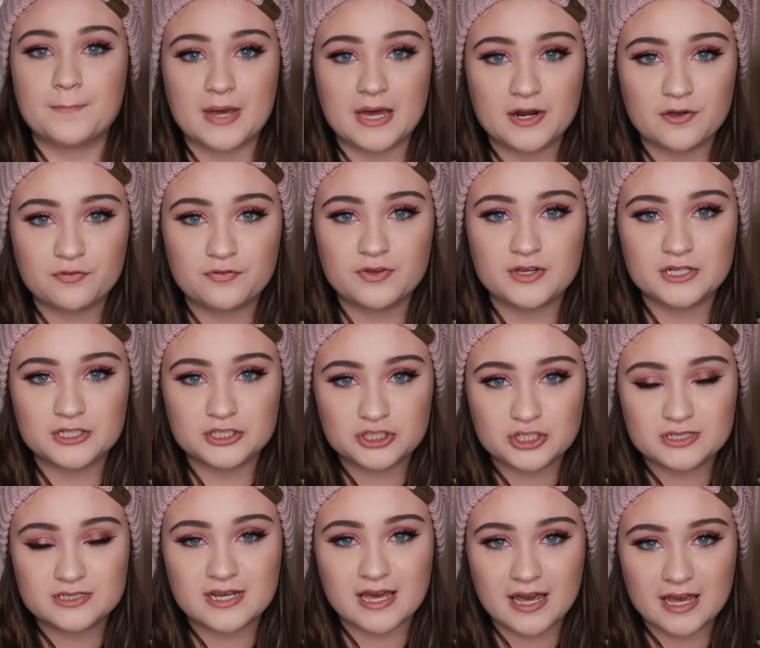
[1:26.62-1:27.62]
betta fish
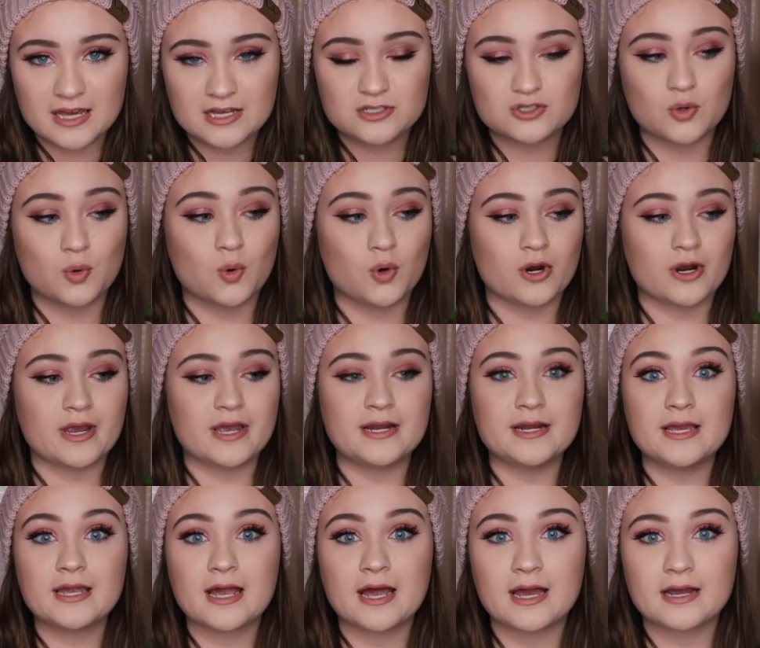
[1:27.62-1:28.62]
tanks, or
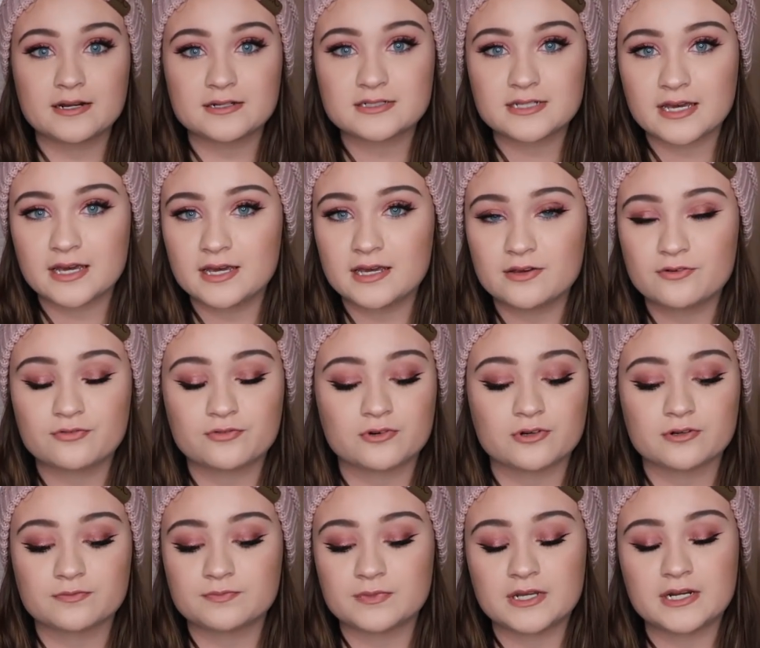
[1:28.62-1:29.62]
any kind of tank
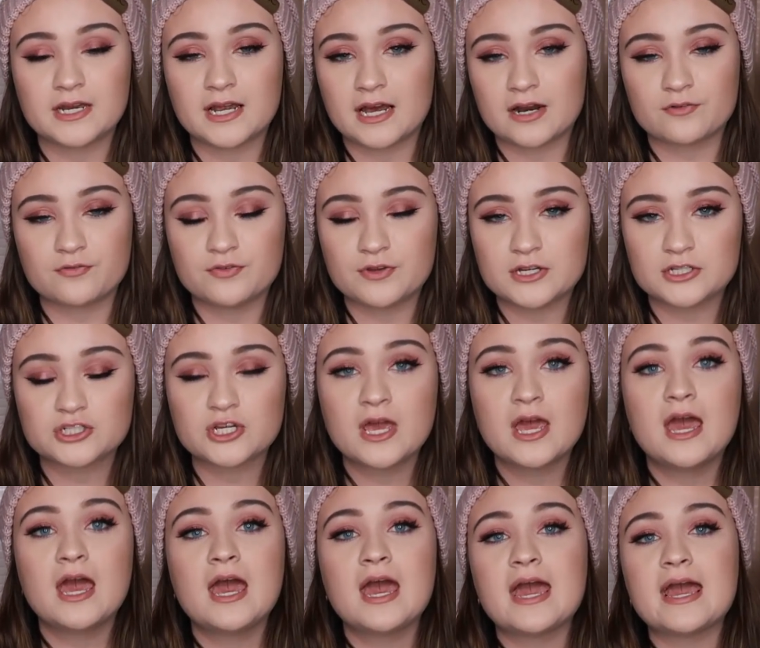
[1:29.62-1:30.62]
for any kind of fish.
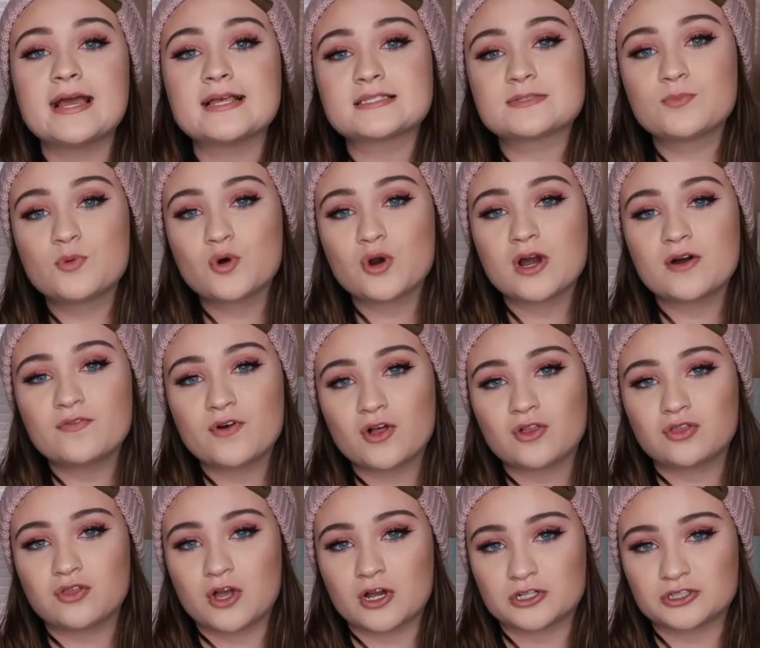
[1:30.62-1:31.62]
It's more of
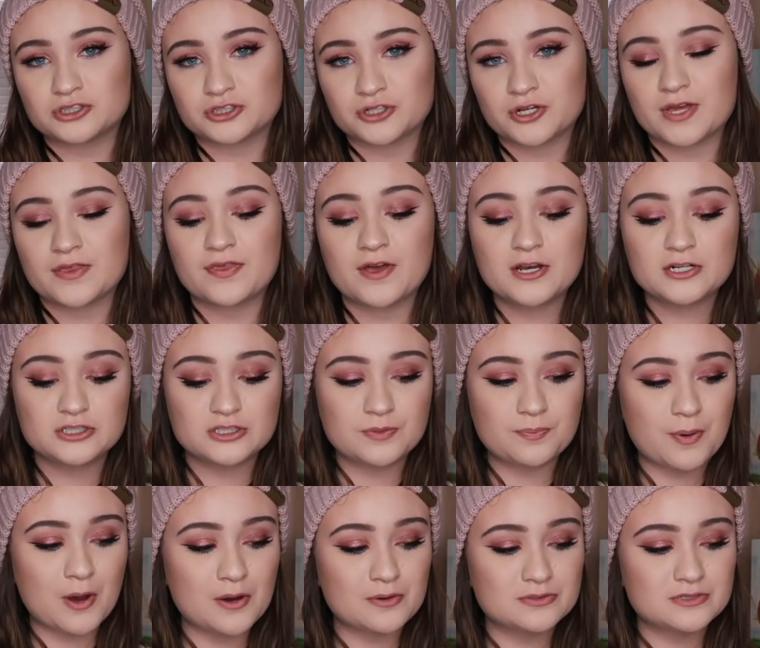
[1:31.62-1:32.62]
a luxury. They're
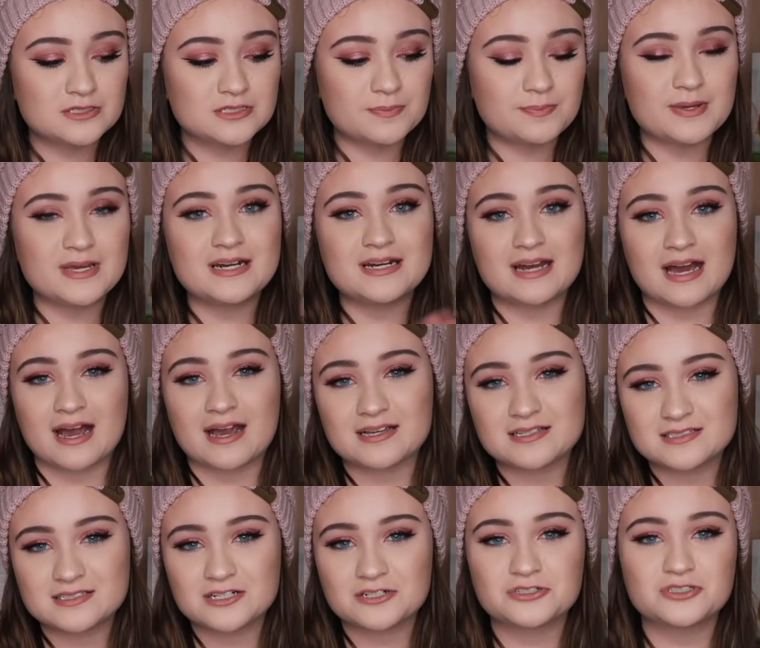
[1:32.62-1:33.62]
supposed to be nice.
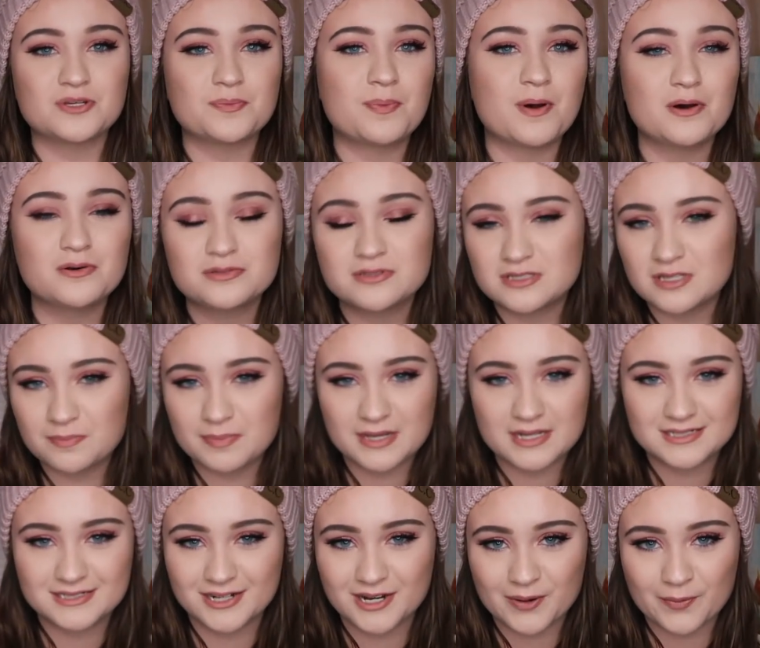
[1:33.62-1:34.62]
They're supposed to
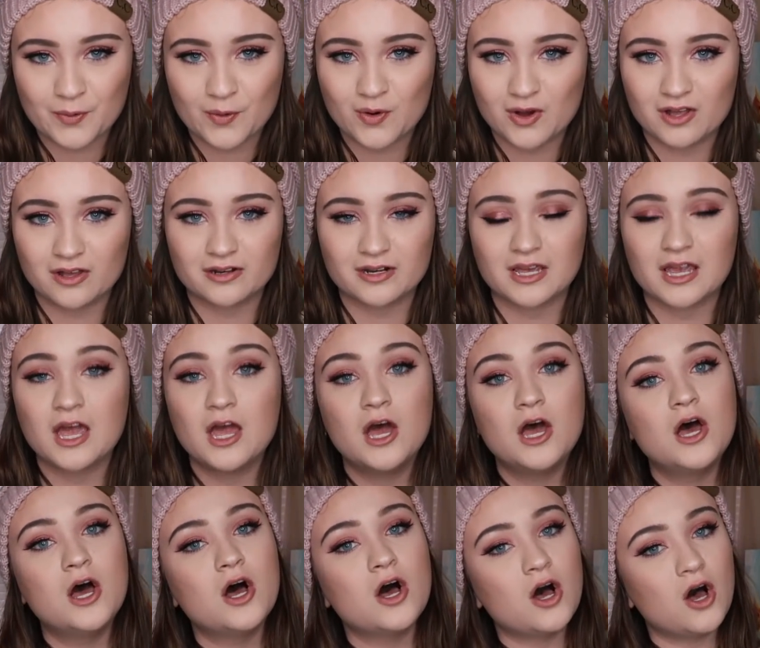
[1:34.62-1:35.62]
be top quality,
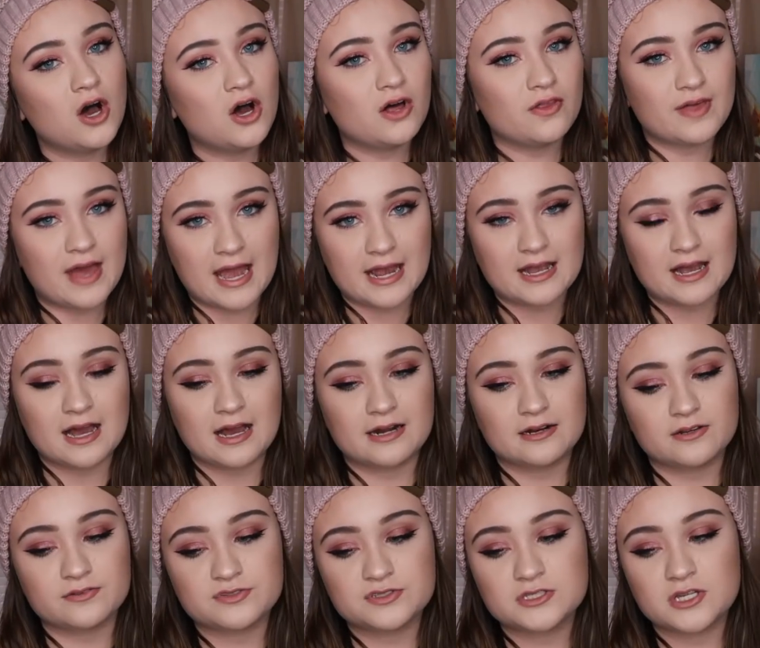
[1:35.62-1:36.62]
all that
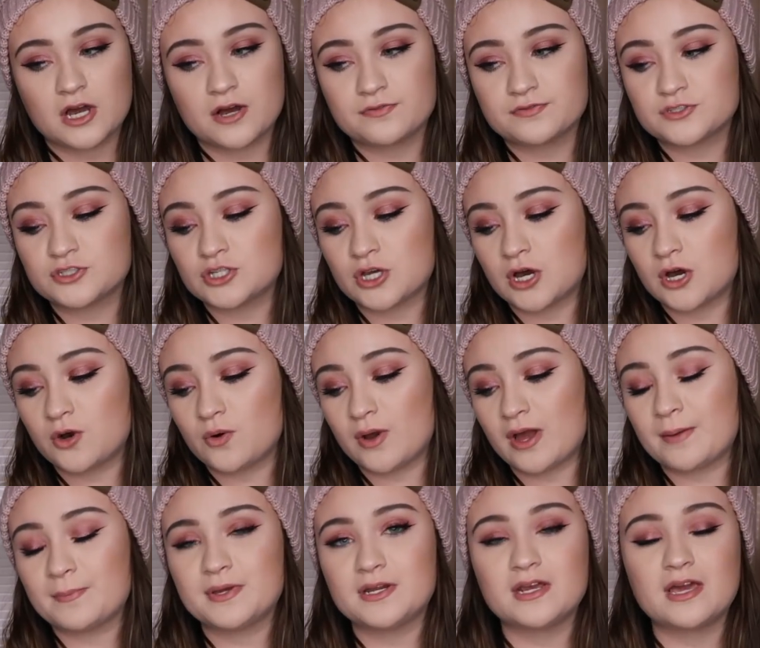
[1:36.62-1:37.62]
kind of stuff. So
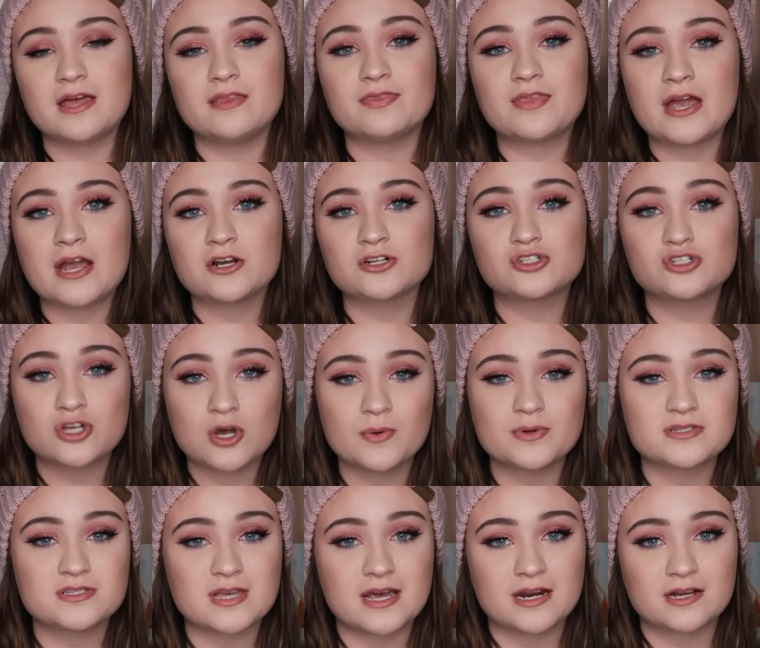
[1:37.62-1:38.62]
I mean, and they are so
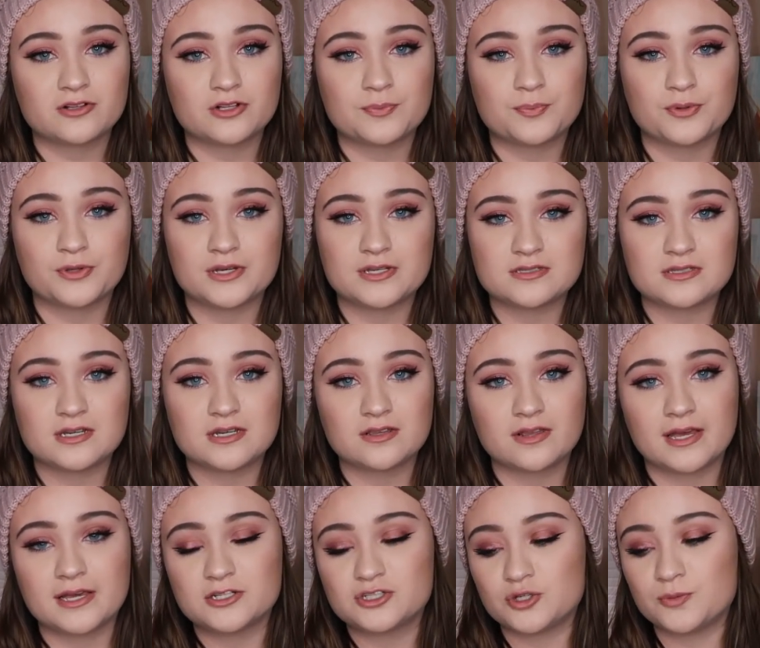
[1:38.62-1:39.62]
aesthetically pleasing.
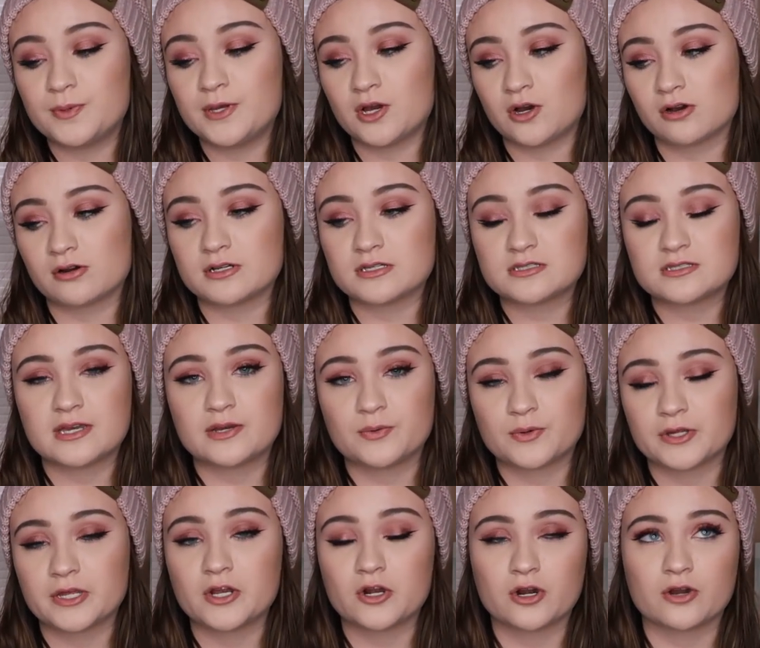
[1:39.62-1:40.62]
Like, to be honest, they
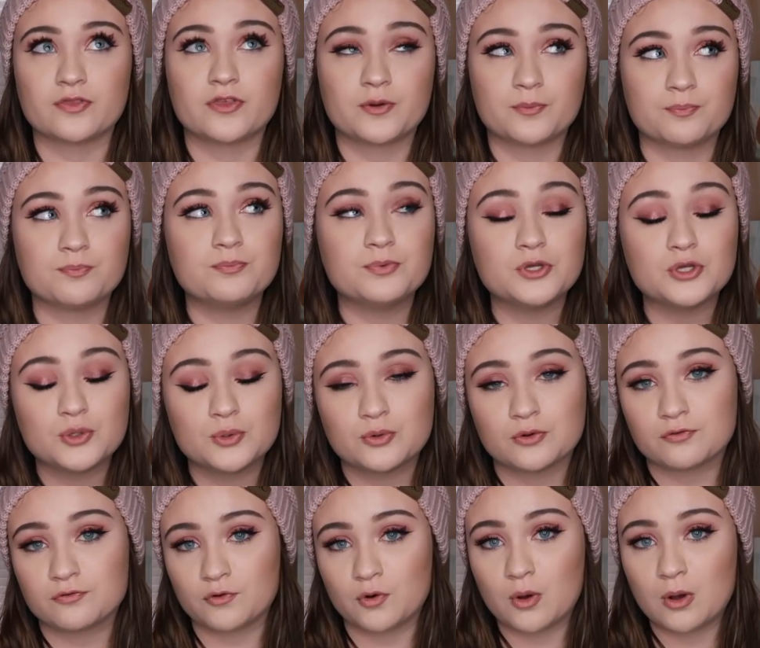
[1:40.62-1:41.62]
really are. They're
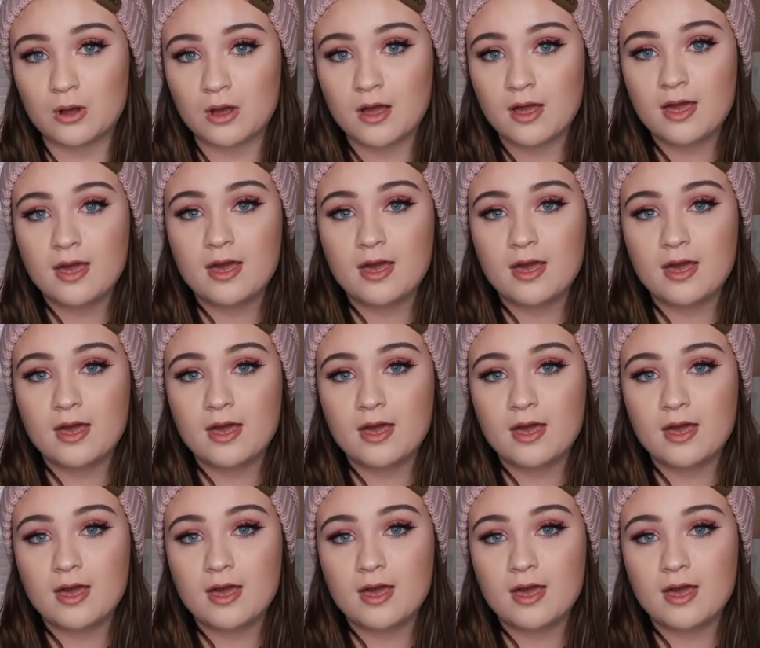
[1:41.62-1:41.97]
beautiful.